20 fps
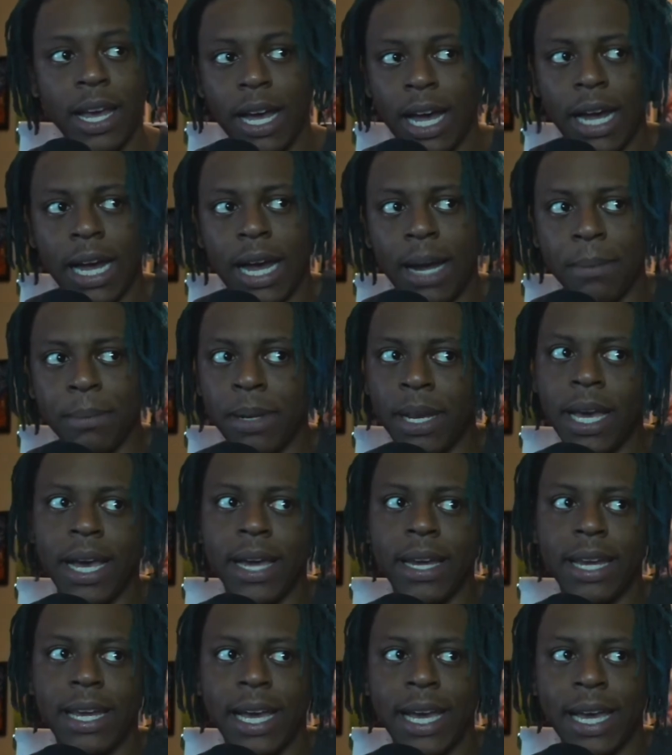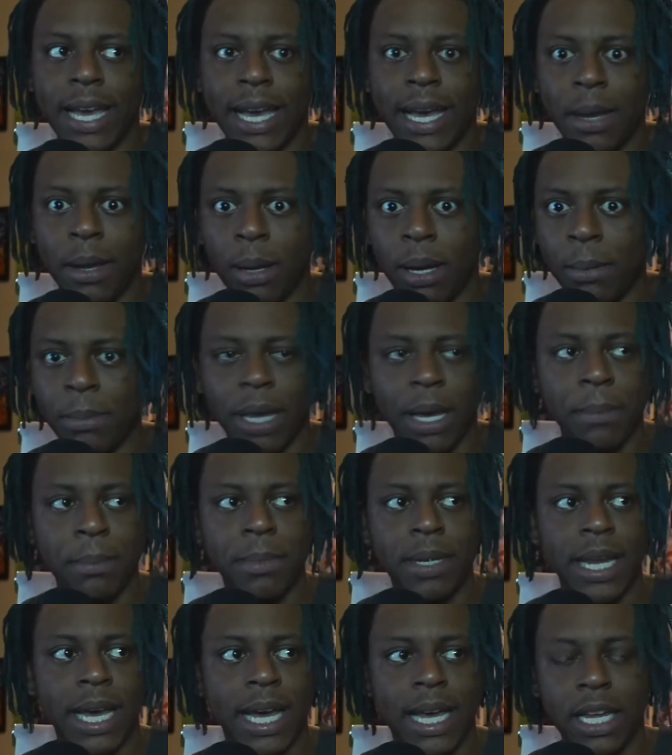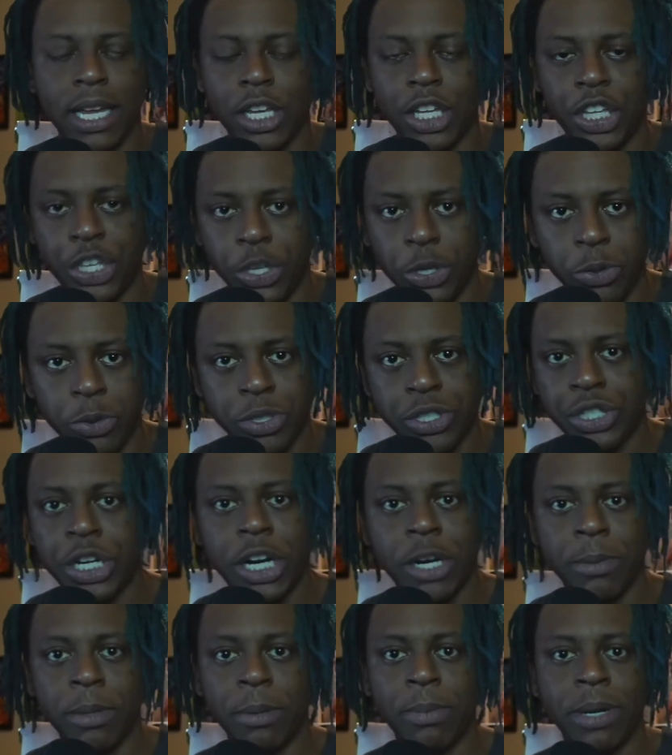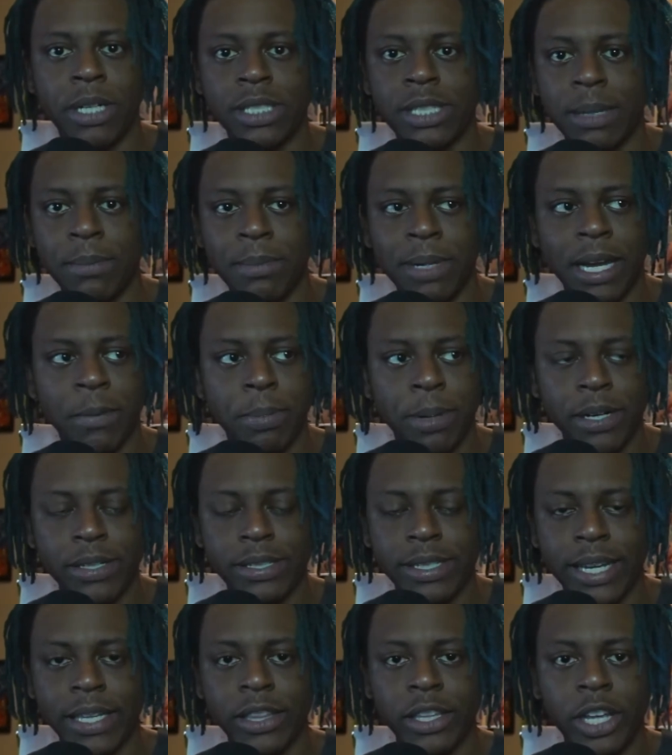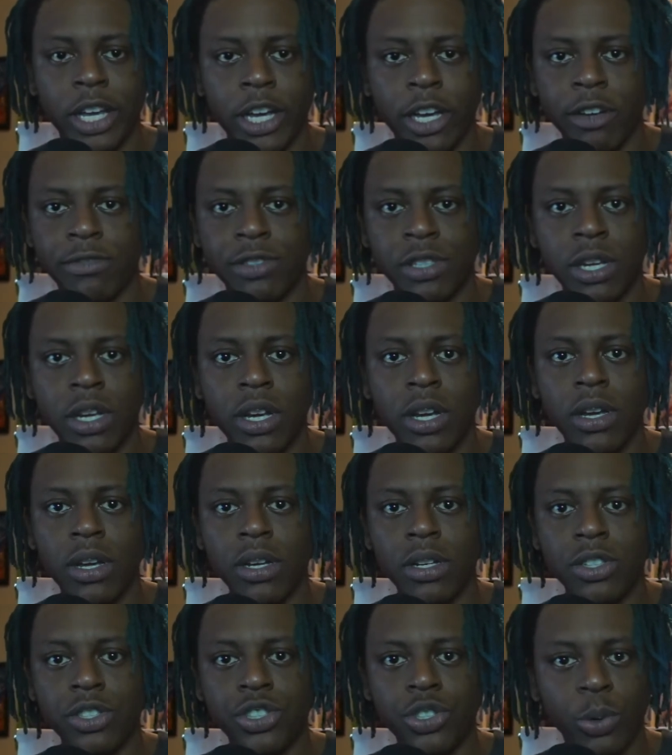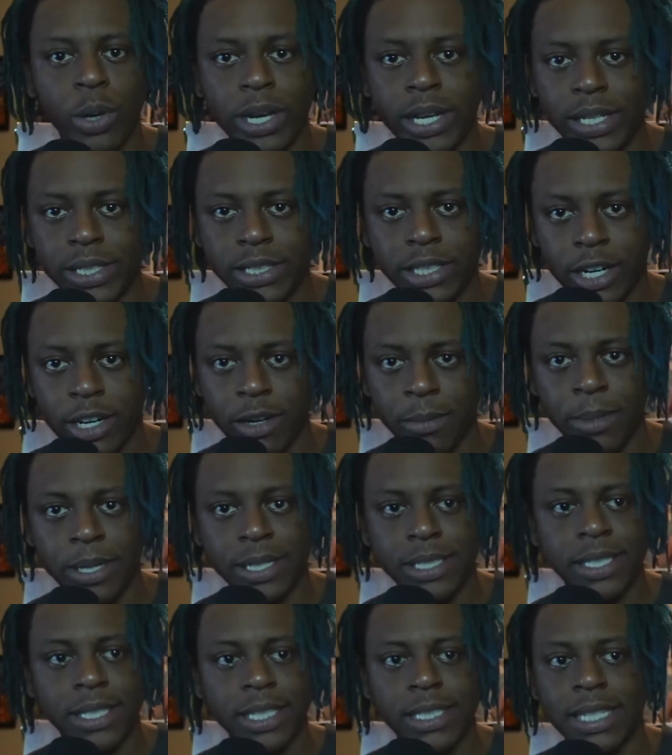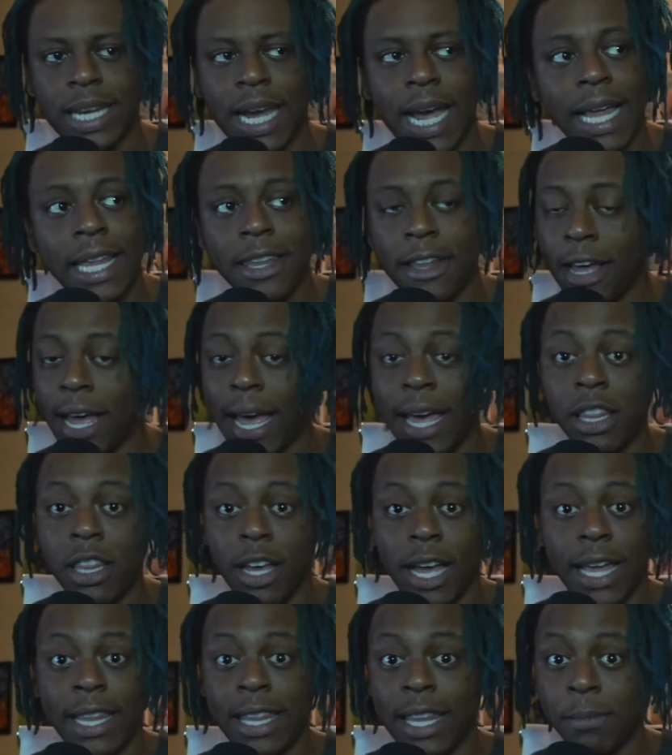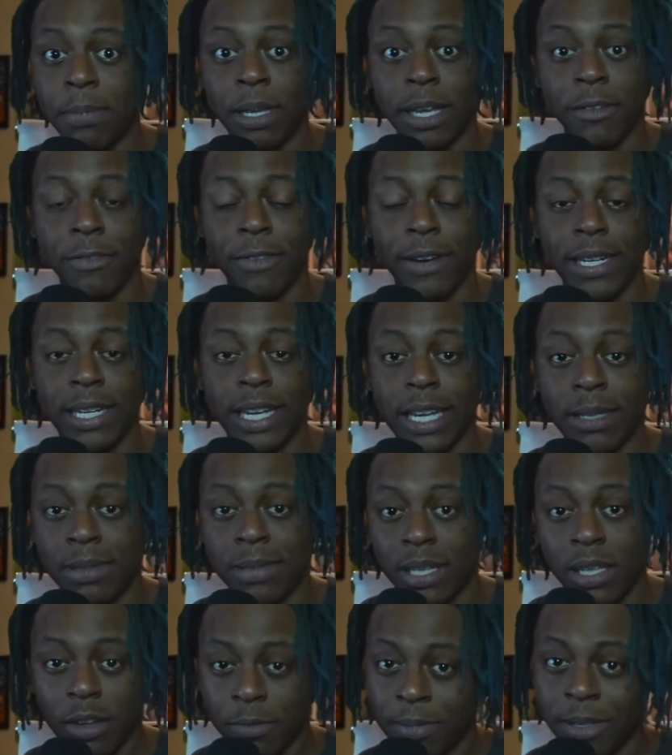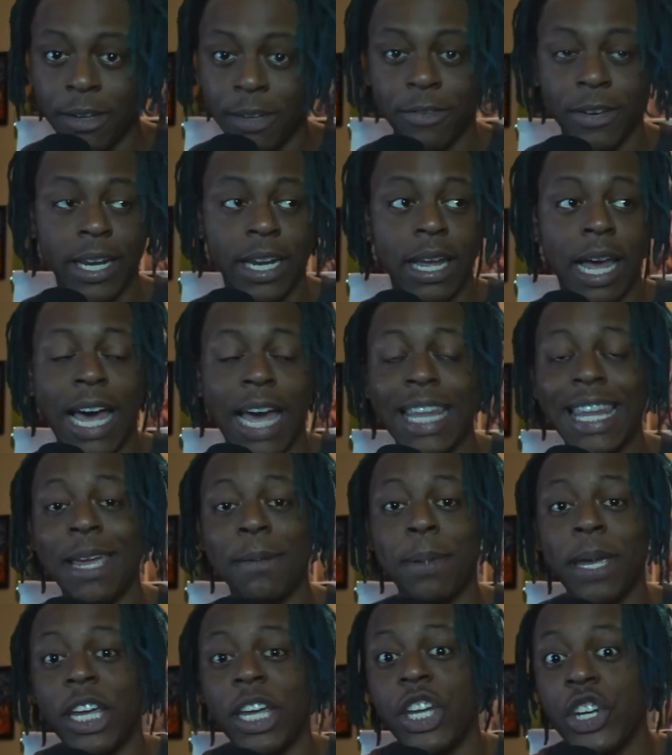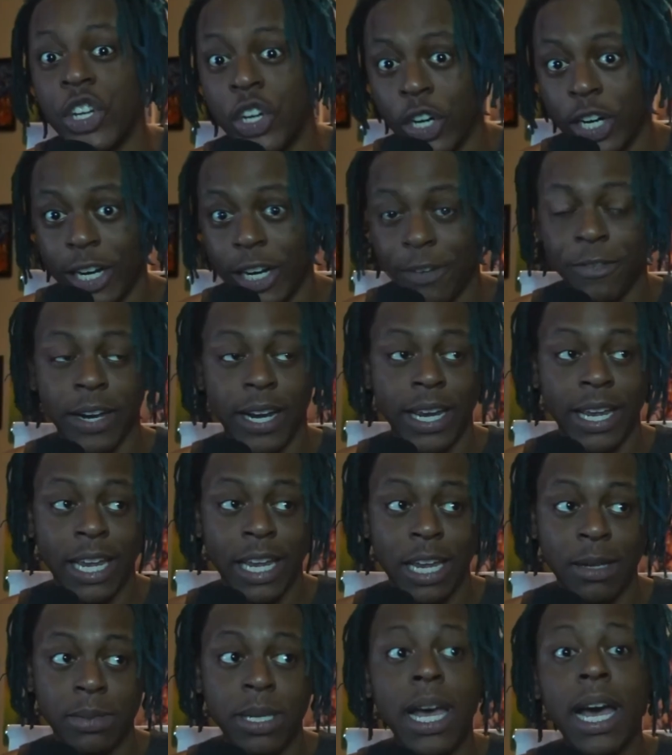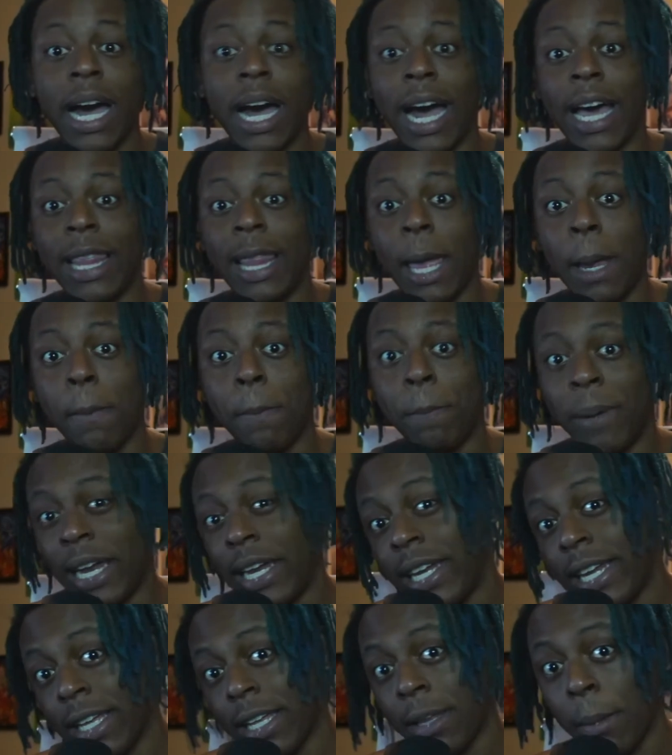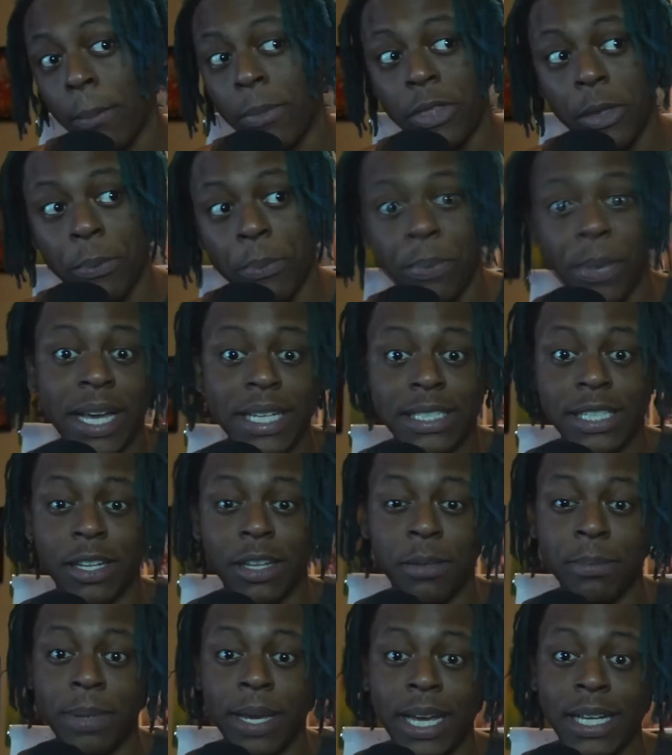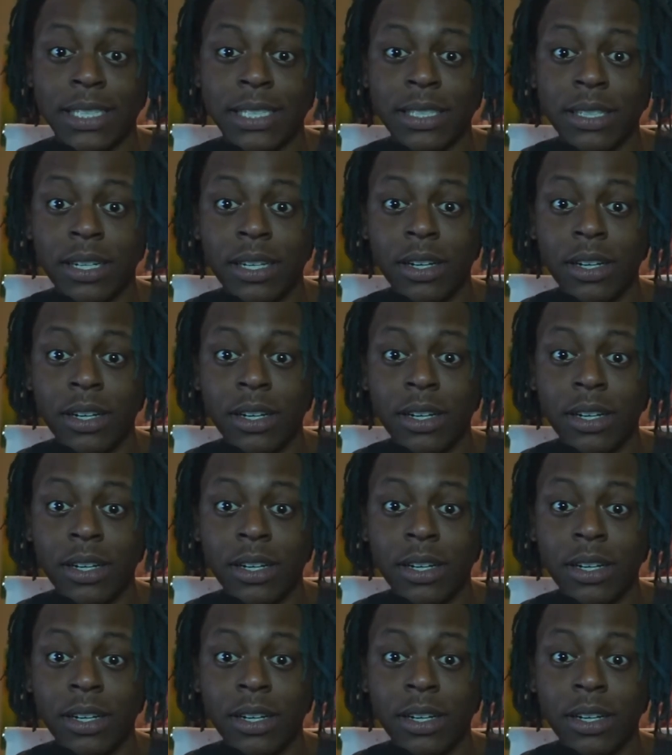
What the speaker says: I'm not. I'm not a huge tournament person. I'm not a person that loves joining tournaments and this. I like playing fighting games. I love playing fighting games. I like being good at fighting games. I like beating the best of the best.